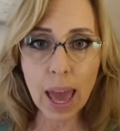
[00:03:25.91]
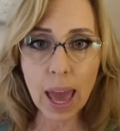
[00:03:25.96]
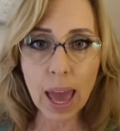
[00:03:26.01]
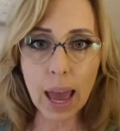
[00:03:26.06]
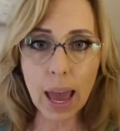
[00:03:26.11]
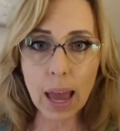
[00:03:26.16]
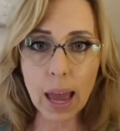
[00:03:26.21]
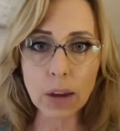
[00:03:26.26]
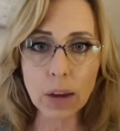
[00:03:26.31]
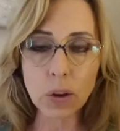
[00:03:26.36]

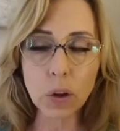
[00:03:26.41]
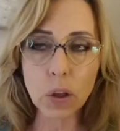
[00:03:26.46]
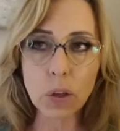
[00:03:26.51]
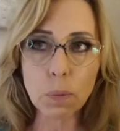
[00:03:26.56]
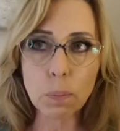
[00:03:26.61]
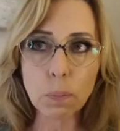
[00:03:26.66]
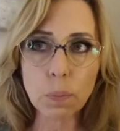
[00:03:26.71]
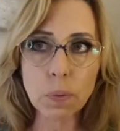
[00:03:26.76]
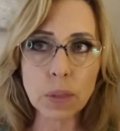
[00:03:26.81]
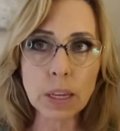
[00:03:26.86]
And
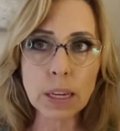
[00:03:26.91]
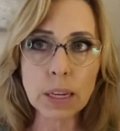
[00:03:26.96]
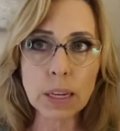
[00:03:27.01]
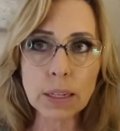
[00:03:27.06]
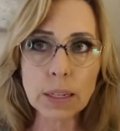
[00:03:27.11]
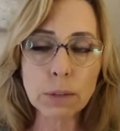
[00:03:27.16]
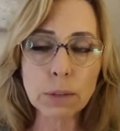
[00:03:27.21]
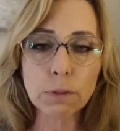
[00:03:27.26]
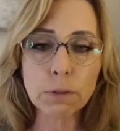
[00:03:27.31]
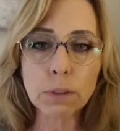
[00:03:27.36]

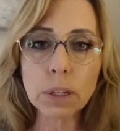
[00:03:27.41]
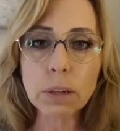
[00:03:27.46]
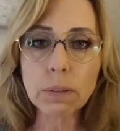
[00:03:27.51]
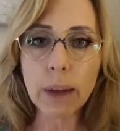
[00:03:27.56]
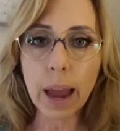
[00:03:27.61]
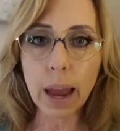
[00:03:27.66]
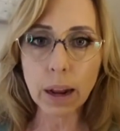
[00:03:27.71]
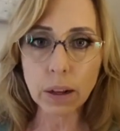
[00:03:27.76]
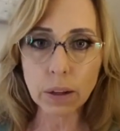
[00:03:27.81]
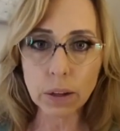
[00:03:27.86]
these free
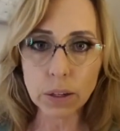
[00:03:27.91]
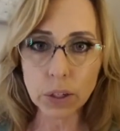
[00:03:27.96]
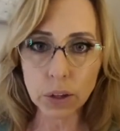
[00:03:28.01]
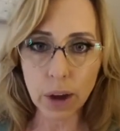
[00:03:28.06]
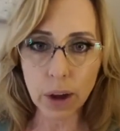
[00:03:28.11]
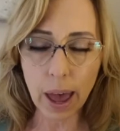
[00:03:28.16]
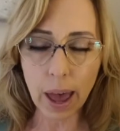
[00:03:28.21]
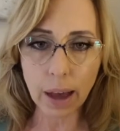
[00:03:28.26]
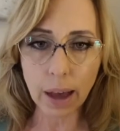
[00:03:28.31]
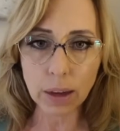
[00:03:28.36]
radicals
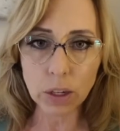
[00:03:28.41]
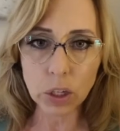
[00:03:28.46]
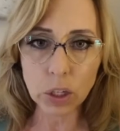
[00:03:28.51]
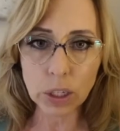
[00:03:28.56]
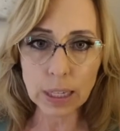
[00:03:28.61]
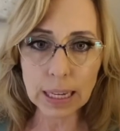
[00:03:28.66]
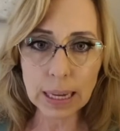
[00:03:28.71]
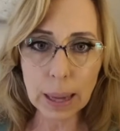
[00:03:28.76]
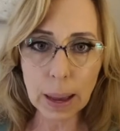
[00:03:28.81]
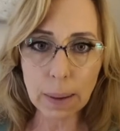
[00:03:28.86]
are
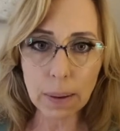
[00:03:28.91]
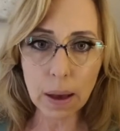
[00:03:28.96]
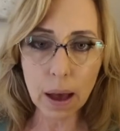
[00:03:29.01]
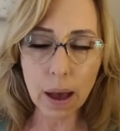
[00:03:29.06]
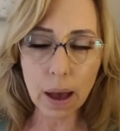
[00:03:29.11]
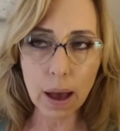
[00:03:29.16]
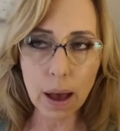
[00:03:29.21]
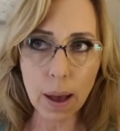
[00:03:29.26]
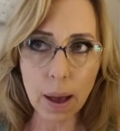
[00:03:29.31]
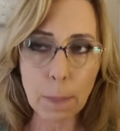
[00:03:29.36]
actually
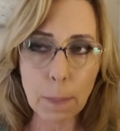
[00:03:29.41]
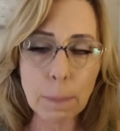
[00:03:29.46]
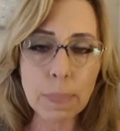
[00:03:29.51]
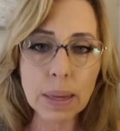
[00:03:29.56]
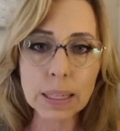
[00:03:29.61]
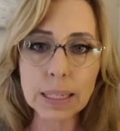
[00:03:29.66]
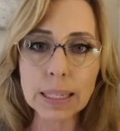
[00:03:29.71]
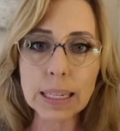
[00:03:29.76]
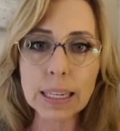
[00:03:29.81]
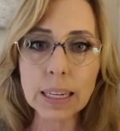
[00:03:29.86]

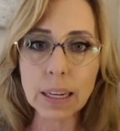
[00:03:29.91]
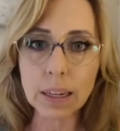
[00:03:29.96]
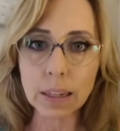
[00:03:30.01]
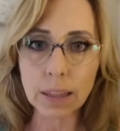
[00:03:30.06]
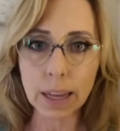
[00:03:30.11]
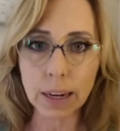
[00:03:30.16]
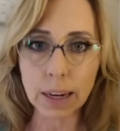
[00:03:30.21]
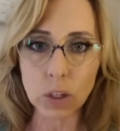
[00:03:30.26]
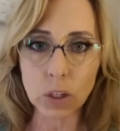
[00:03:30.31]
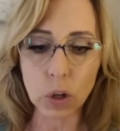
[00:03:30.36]
missing an
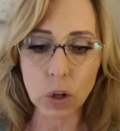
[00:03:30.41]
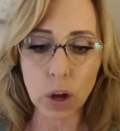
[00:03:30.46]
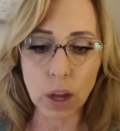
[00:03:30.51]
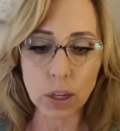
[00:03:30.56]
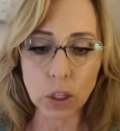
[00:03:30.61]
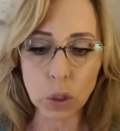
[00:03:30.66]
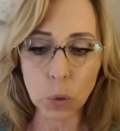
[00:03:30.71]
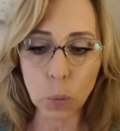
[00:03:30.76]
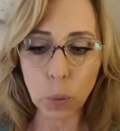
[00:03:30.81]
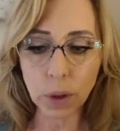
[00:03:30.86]

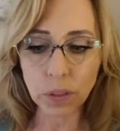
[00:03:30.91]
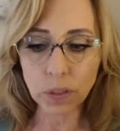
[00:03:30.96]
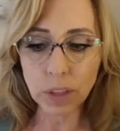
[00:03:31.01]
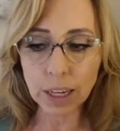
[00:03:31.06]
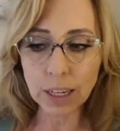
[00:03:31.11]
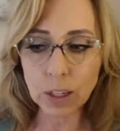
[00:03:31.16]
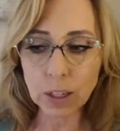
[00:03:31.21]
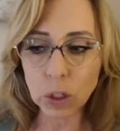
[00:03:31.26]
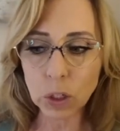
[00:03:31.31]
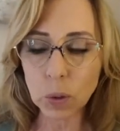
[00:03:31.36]
electron. So what
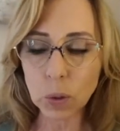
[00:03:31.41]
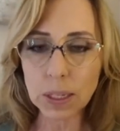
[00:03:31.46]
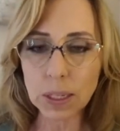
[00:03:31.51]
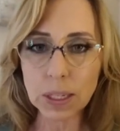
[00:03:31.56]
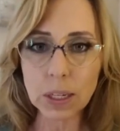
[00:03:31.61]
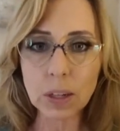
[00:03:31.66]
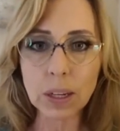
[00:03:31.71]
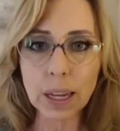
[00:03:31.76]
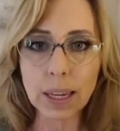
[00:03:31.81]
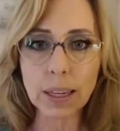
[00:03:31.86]
they do is
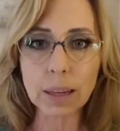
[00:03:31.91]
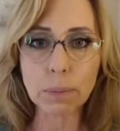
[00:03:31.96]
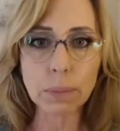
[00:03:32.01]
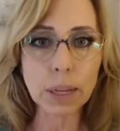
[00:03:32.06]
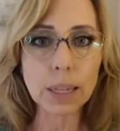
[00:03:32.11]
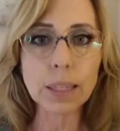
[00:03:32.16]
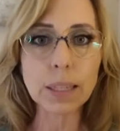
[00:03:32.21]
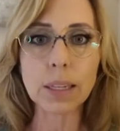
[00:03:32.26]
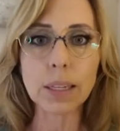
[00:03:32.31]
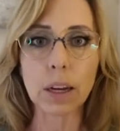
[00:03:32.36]
they're like a
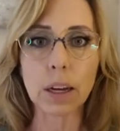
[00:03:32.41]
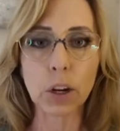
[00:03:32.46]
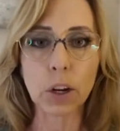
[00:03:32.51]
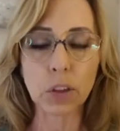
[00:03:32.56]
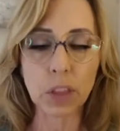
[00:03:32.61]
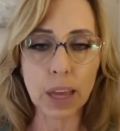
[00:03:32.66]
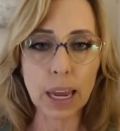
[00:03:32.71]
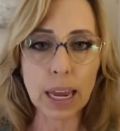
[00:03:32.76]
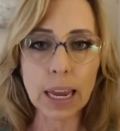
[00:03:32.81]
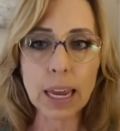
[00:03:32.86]
bloodsucker.
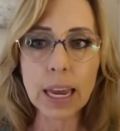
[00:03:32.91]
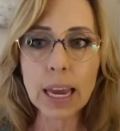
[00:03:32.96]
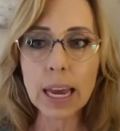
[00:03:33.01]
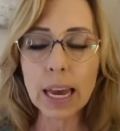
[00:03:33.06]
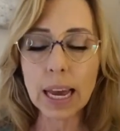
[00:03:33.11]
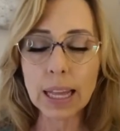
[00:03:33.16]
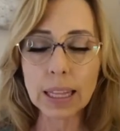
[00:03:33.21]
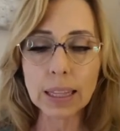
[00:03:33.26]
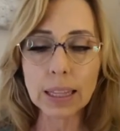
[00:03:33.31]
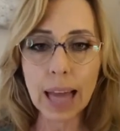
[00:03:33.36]
They
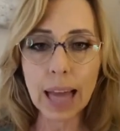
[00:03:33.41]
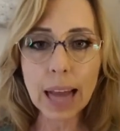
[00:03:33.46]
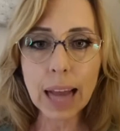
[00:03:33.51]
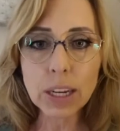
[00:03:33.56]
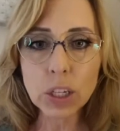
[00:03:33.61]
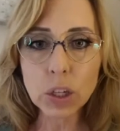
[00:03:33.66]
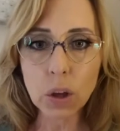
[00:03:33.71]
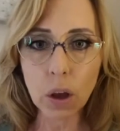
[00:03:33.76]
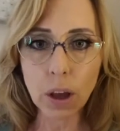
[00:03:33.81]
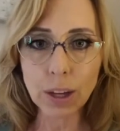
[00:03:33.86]

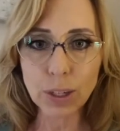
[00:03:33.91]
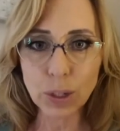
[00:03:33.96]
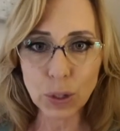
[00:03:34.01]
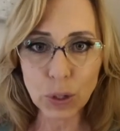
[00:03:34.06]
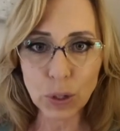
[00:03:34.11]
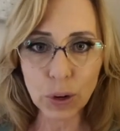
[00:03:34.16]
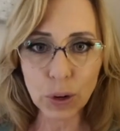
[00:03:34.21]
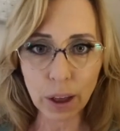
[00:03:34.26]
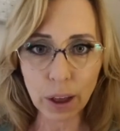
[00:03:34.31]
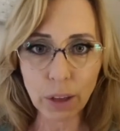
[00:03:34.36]
latch onto
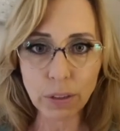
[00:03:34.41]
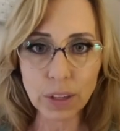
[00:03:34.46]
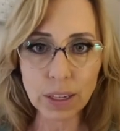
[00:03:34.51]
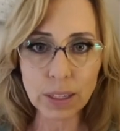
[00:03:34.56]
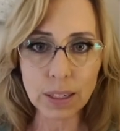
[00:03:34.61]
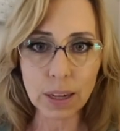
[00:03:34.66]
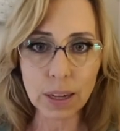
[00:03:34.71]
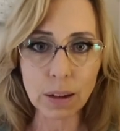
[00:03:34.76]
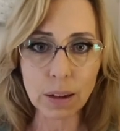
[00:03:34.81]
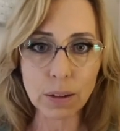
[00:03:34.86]
your healthy
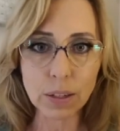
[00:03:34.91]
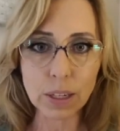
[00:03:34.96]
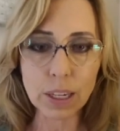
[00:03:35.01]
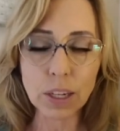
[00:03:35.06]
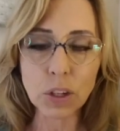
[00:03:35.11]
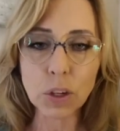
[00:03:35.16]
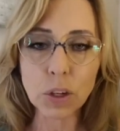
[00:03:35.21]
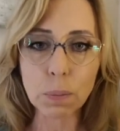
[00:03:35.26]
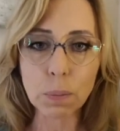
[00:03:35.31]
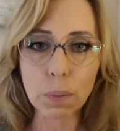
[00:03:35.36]
cells
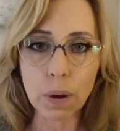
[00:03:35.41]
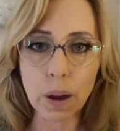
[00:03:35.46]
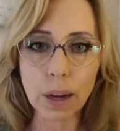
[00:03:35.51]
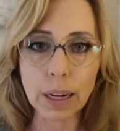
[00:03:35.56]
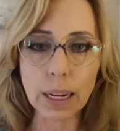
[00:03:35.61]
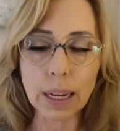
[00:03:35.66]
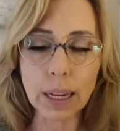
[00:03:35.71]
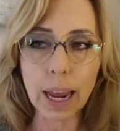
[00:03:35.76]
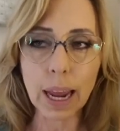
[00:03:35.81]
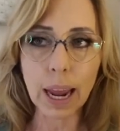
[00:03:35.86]
in your
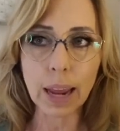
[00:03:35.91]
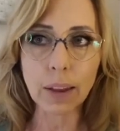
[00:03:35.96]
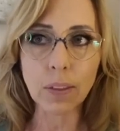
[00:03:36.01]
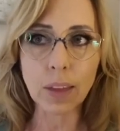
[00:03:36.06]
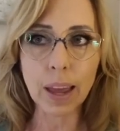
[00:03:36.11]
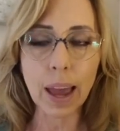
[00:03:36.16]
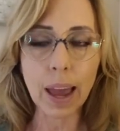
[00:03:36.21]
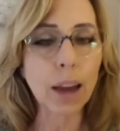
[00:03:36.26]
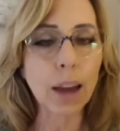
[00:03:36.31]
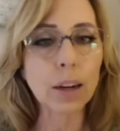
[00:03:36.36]
body, and
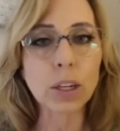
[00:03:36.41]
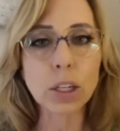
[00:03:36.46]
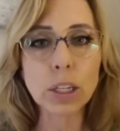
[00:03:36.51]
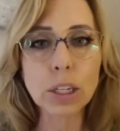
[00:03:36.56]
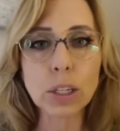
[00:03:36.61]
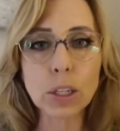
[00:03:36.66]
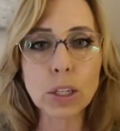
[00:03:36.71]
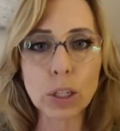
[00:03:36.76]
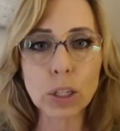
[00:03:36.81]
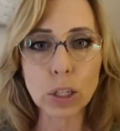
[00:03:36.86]
they
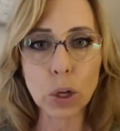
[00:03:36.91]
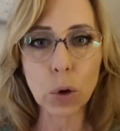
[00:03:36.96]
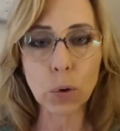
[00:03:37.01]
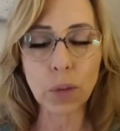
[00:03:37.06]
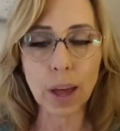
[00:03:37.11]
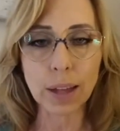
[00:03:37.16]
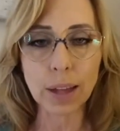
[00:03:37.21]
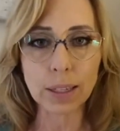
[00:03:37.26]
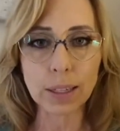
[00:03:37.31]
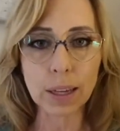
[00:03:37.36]
actually slow
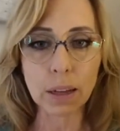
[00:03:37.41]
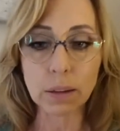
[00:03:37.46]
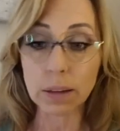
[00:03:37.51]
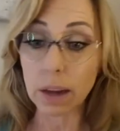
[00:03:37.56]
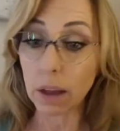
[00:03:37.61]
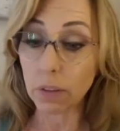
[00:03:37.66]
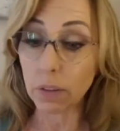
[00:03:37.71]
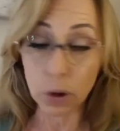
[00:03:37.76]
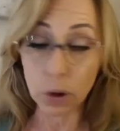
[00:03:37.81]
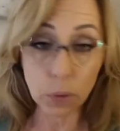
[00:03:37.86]
that cell
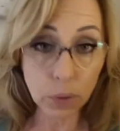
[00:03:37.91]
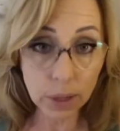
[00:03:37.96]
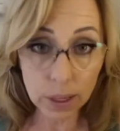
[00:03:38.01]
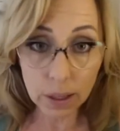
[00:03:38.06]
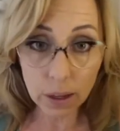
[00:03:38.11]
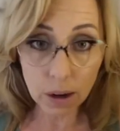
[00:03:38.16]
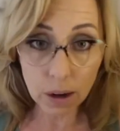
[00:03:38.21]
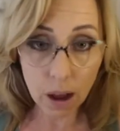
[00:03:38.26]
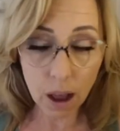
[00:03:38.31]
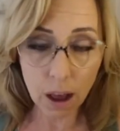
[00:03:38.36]
down. They don't
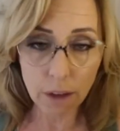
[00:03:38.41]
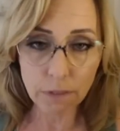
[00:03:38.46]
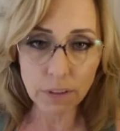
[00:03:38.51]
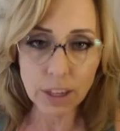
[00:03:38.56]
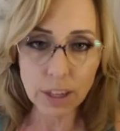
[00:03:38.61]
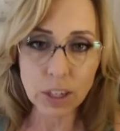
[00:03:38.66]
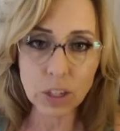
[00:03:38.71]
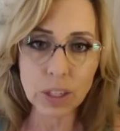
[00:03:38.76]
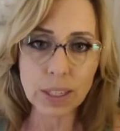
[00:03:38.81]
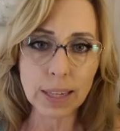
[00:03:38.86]
kill it off,
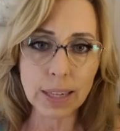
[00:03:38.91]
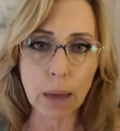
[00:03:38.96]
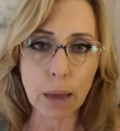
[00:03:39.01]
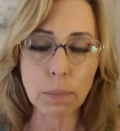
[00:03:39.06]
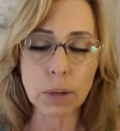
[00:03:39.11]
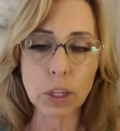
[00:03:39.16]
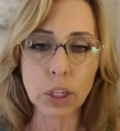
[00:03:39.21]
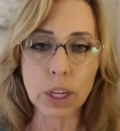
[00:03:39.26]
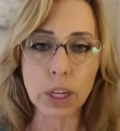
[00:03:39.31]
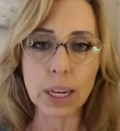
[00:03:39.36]
they just
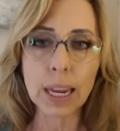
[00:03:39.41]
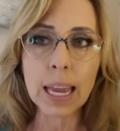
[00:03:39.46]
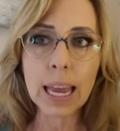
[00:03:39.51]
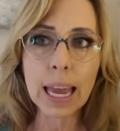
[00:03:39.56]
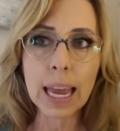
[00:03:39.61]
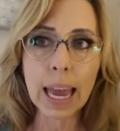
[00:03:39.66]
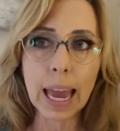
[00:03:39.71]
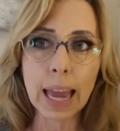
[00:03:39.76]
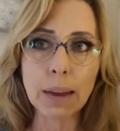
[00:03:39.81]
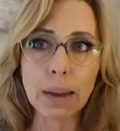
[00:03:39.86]
damage it
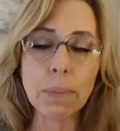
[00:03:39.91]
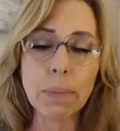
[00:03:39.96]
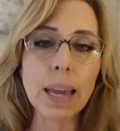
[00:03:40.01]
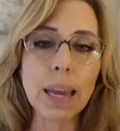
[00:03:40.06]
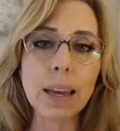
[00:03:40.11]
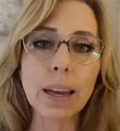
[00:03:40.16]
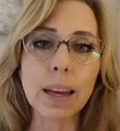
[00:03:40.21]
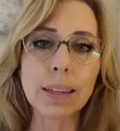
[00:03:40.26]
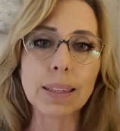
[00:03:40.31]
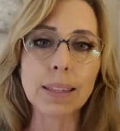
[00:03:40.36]
and
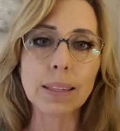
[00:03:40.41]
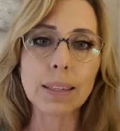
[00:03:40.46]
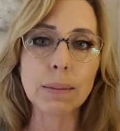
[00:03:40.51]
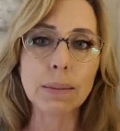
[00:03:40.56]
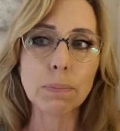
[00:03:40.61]
make us